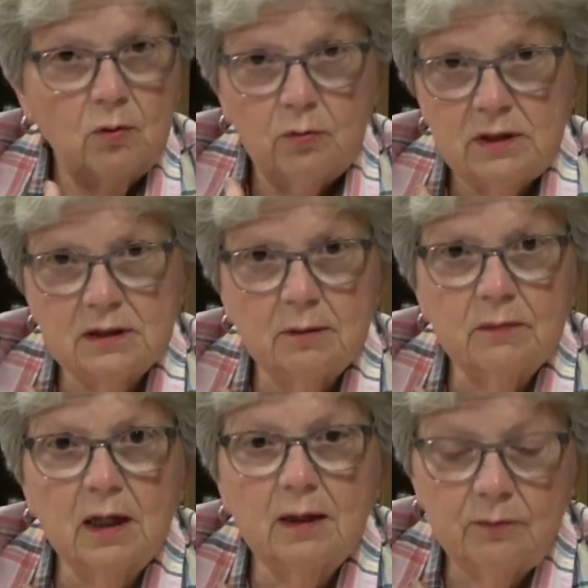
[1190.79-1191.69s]
We
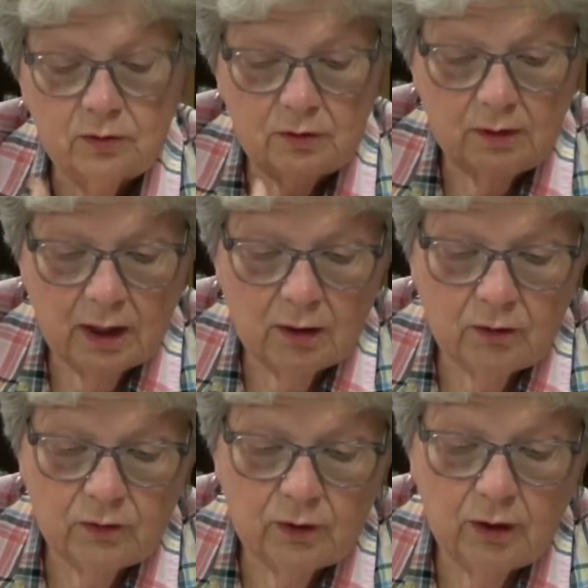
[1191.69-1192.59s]
sometimes do that
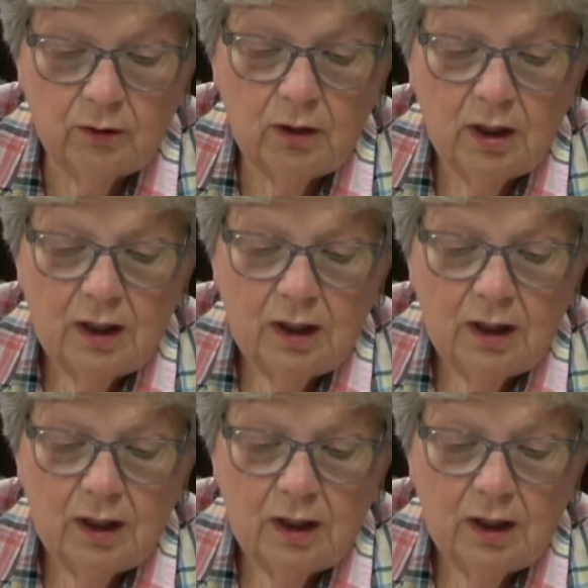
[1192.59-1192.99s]
also.